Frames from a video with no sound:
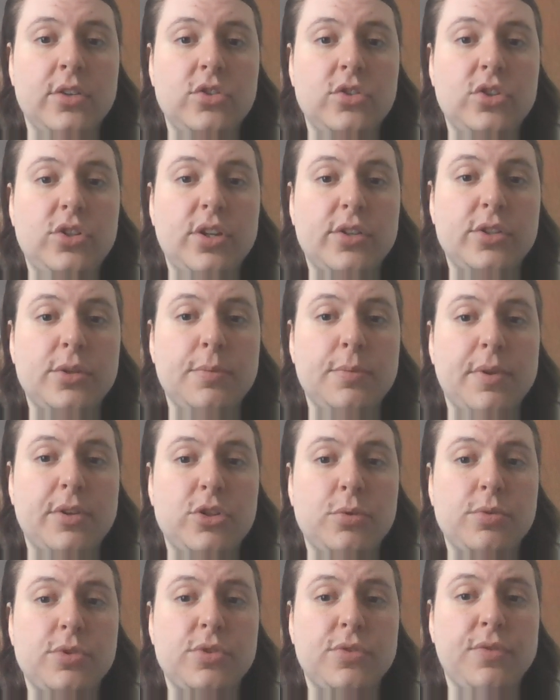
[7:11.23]
She tells him that
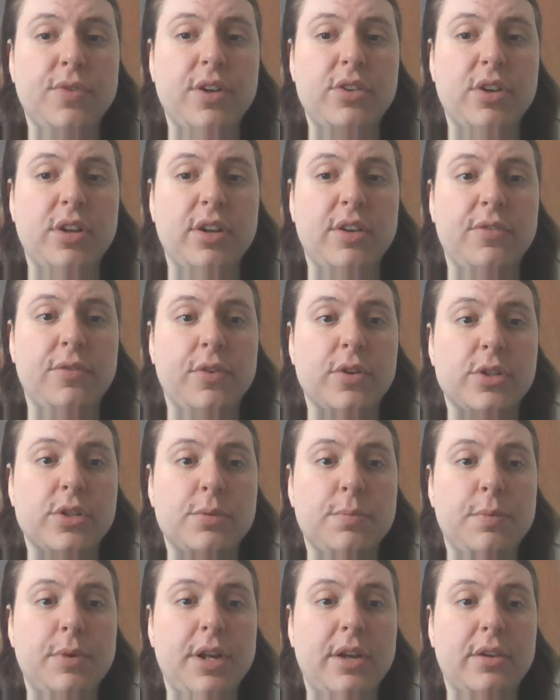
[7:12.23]
she was freaked out at
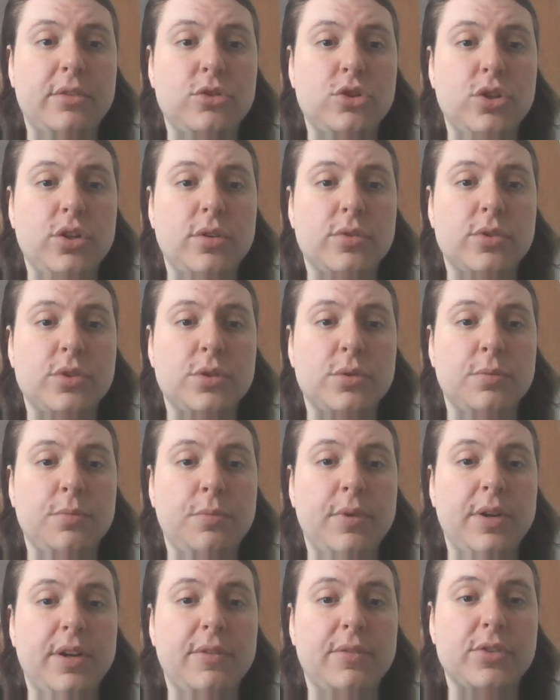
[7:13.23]
first, but now she knows
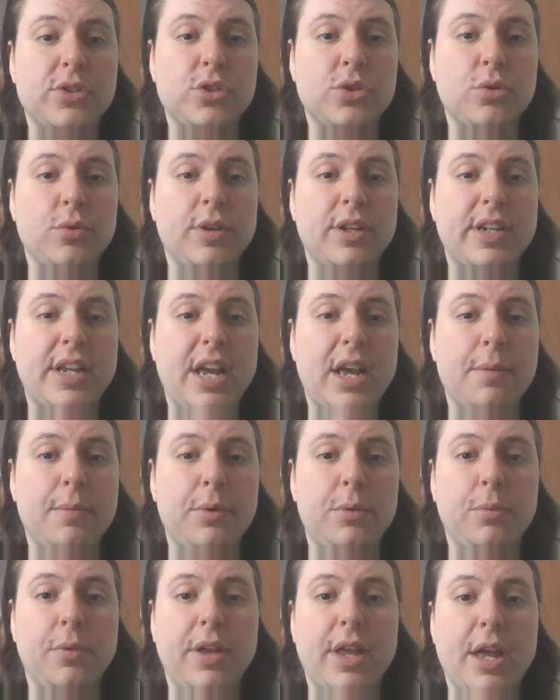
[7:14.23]
whatever's going to
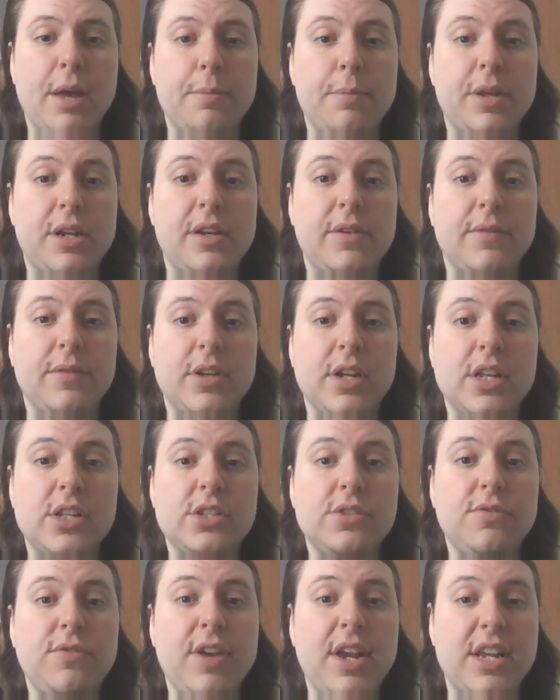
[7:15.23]
happen will happen.
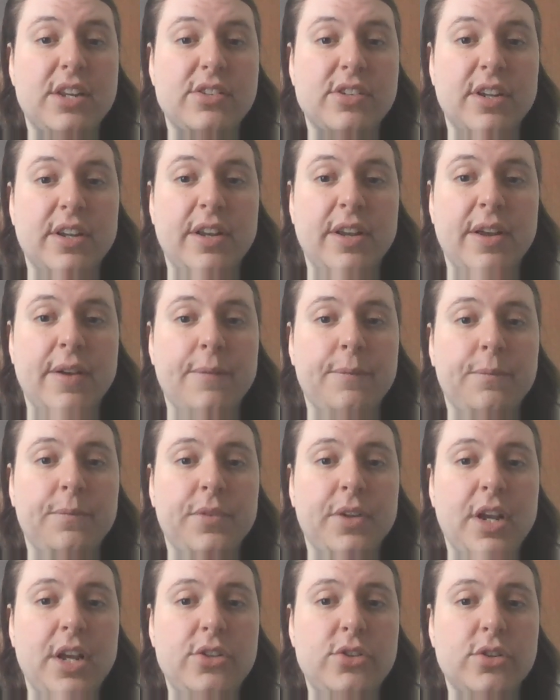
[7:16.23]
It's fate.
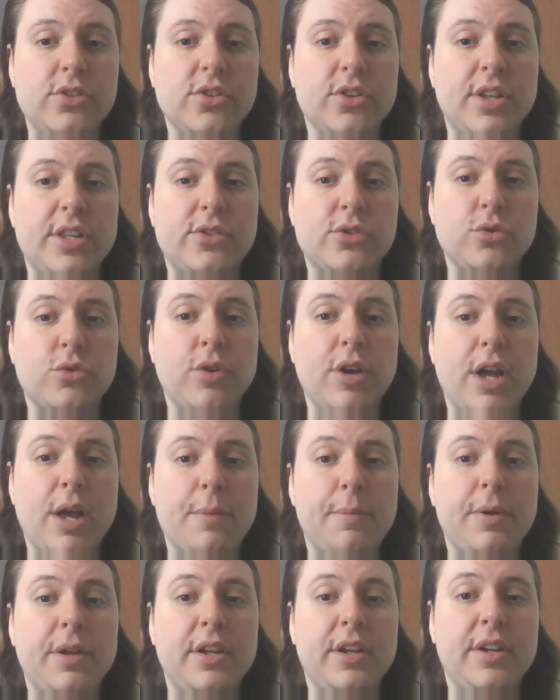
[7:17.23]
He tells her that's
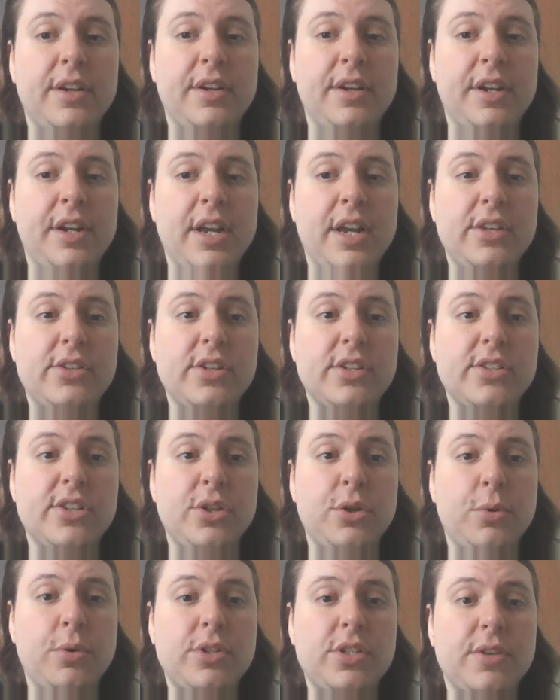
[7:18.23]
crap says that
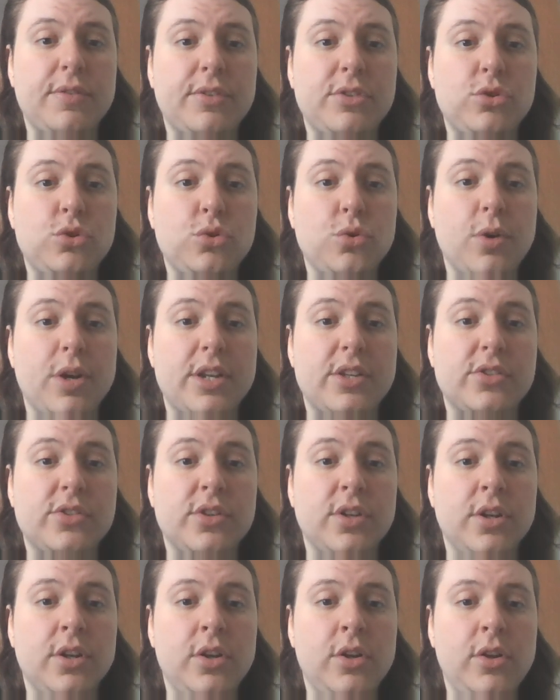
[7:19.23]
you always have a
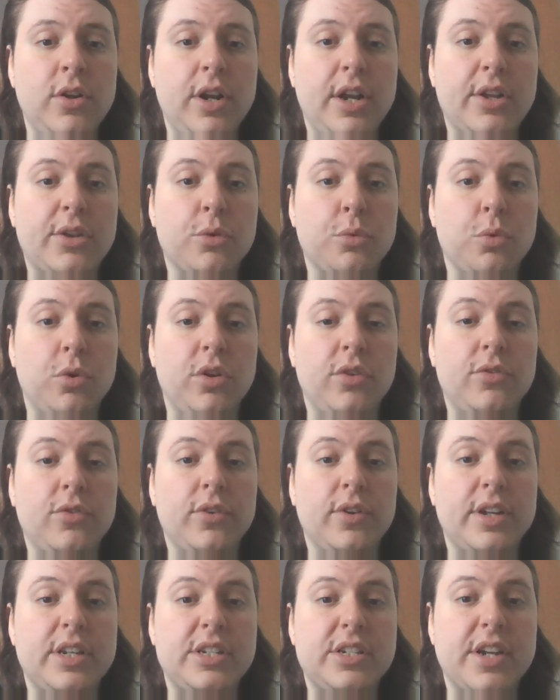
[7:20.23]
choice. You can either roll
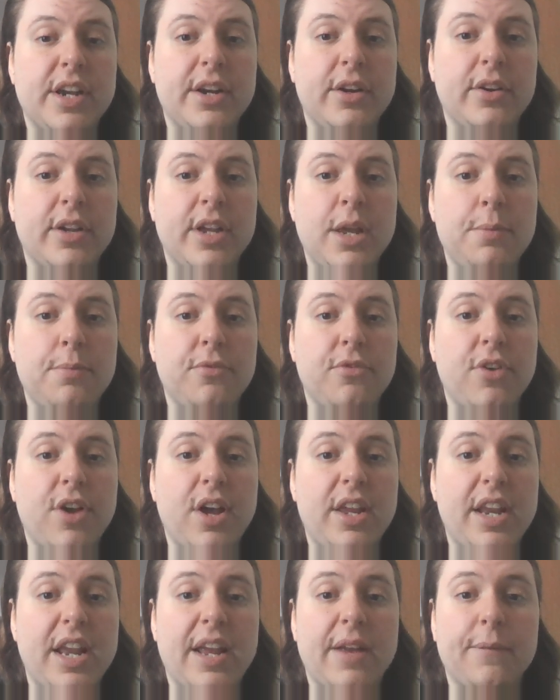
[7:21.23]
over and die or keep
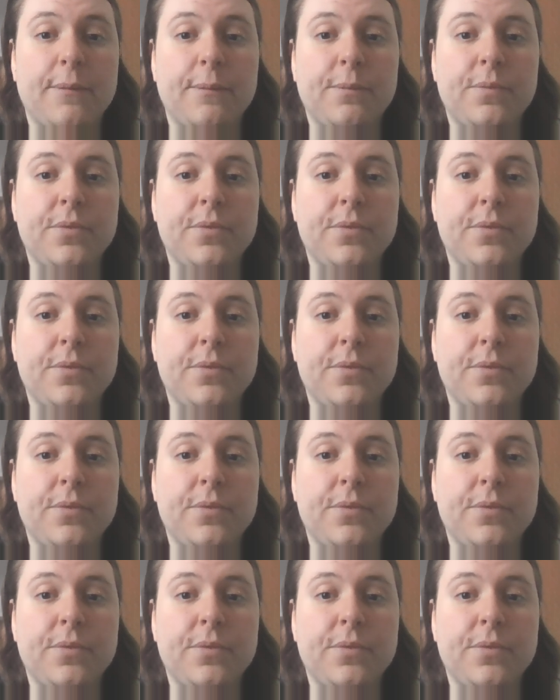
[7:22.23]
fighting.